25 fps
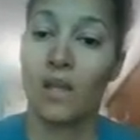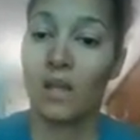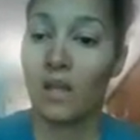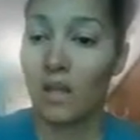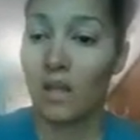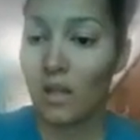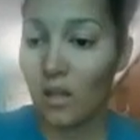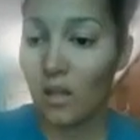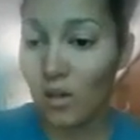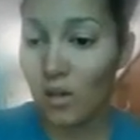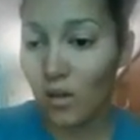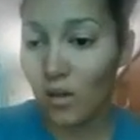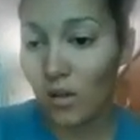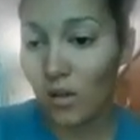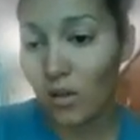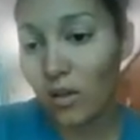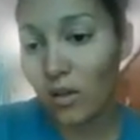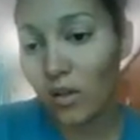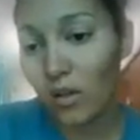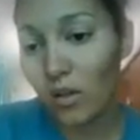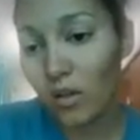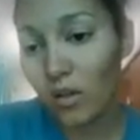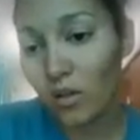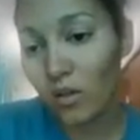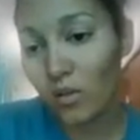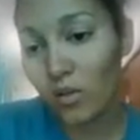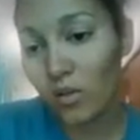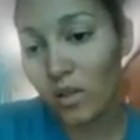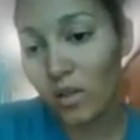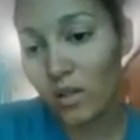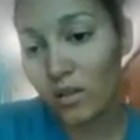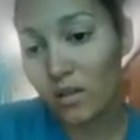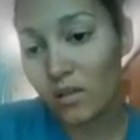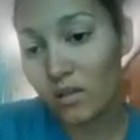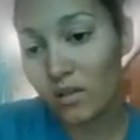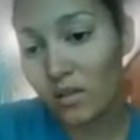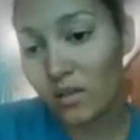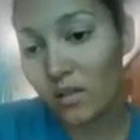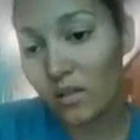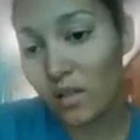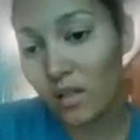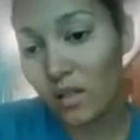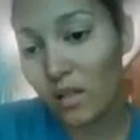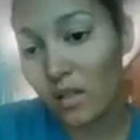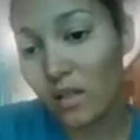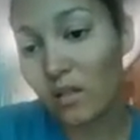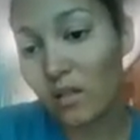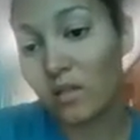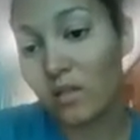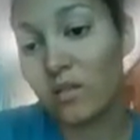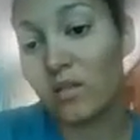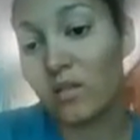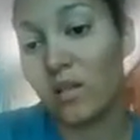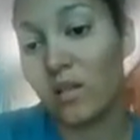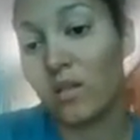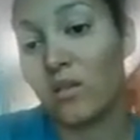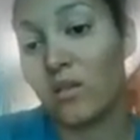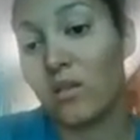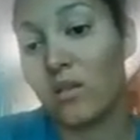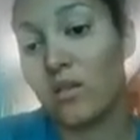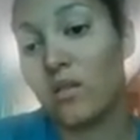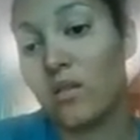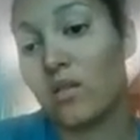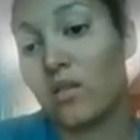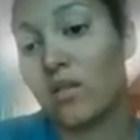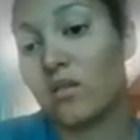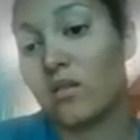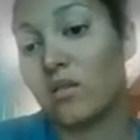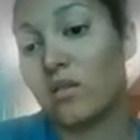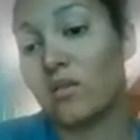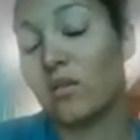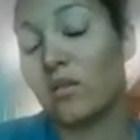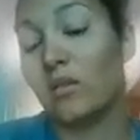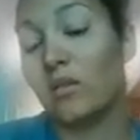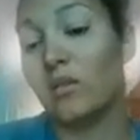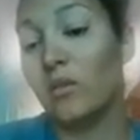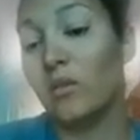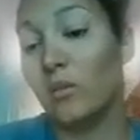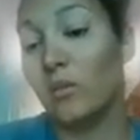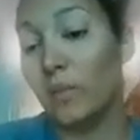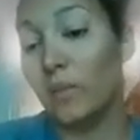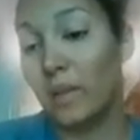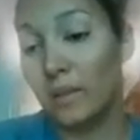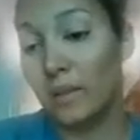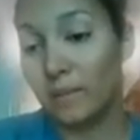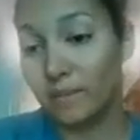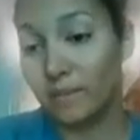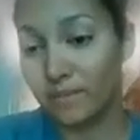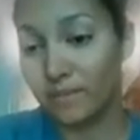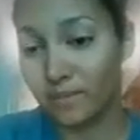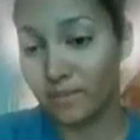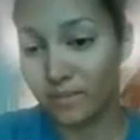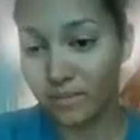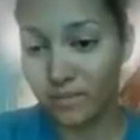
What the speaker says: Here you can see in the center there's the lumen,